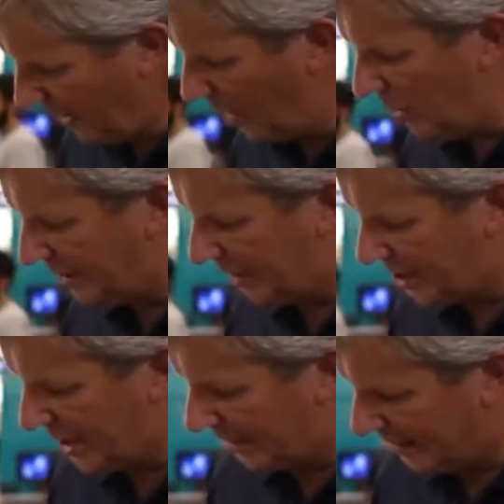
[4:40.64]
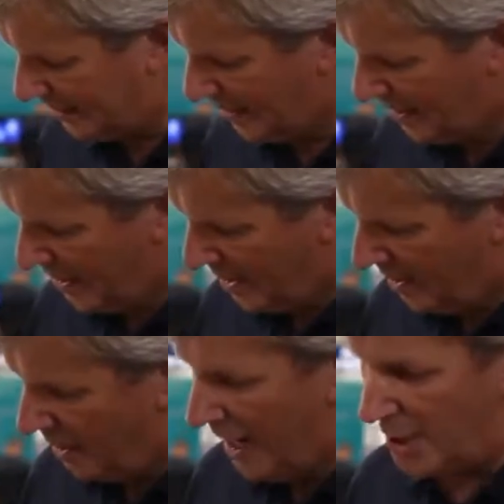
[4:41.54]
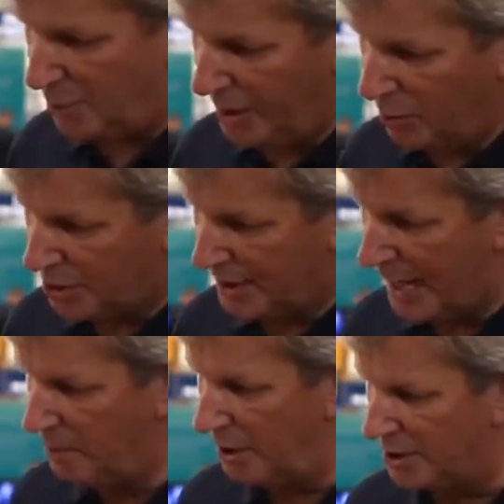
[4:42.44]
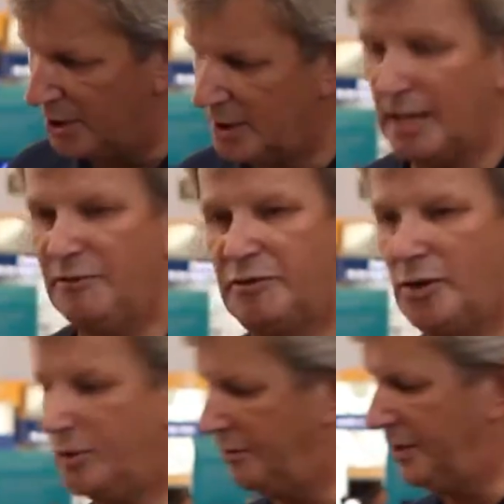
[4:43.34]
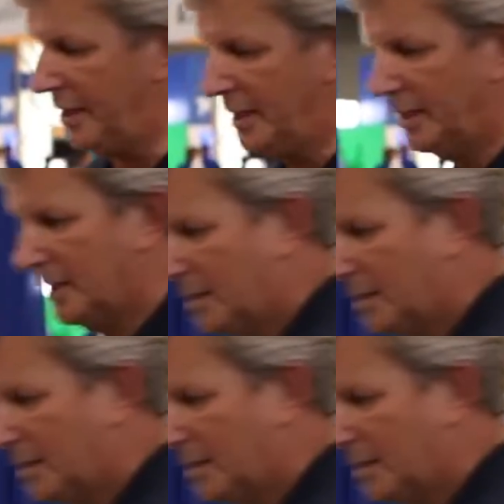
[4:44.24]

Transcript: uh, with the cassette. As we use CAN bus in front of the